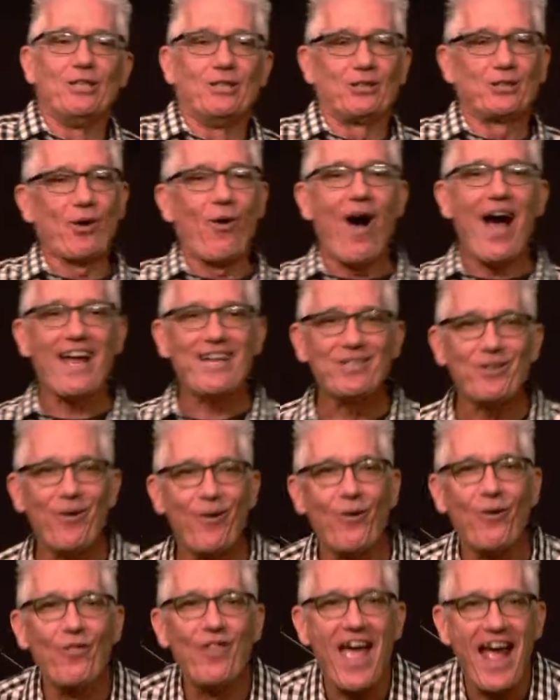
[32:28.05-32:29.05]
So I
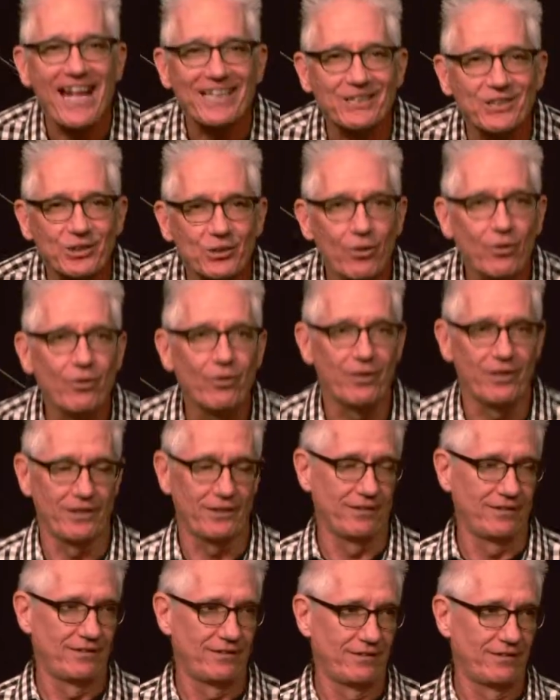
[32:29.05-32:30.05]
told that story
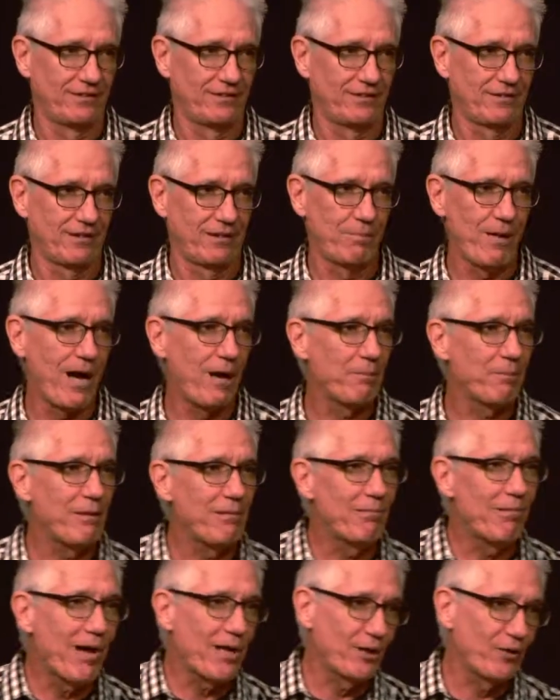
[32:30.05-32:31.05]
about
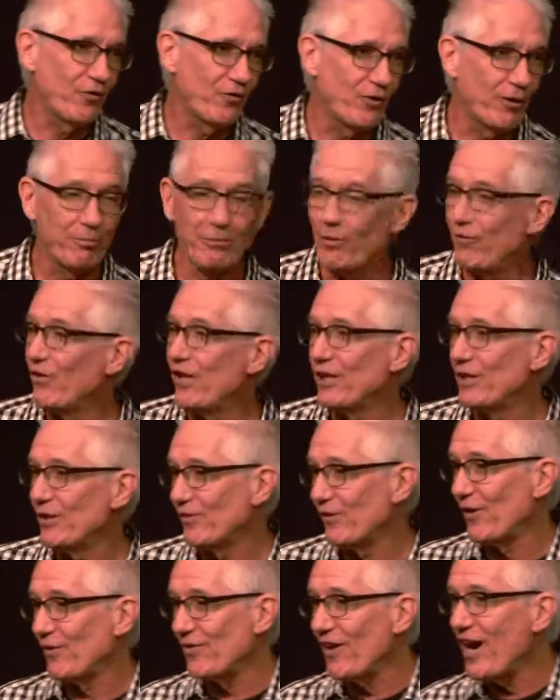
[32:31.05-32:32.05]
me running from the faith
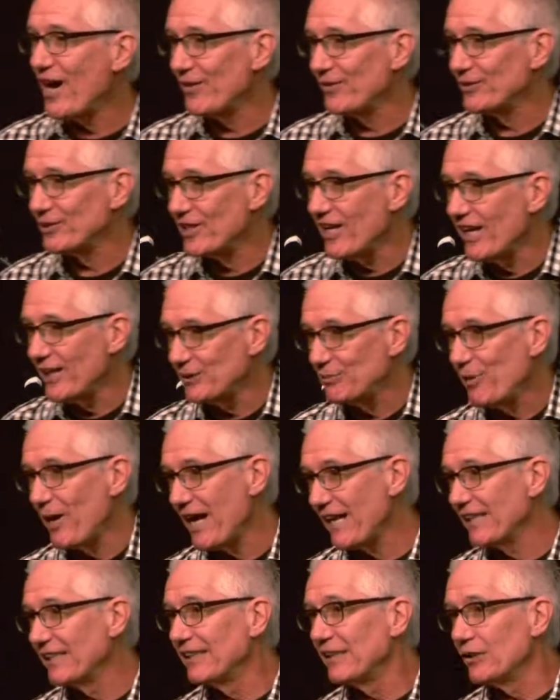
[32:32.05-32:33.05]
of our fathers guys
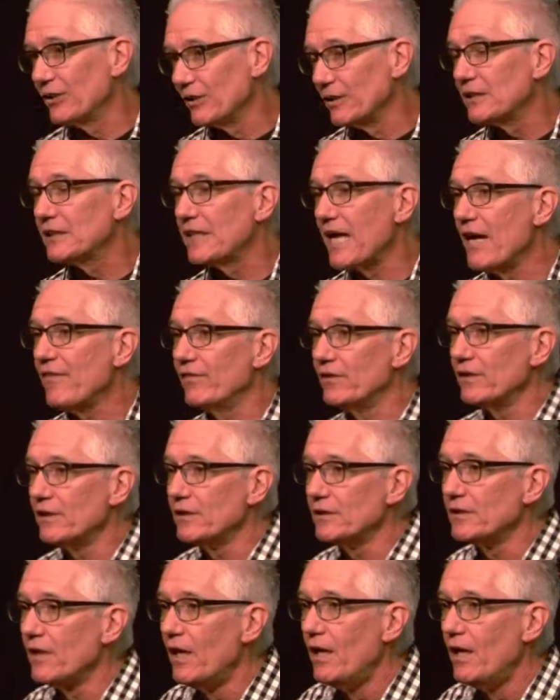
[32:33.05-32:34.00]
back in the early 70s.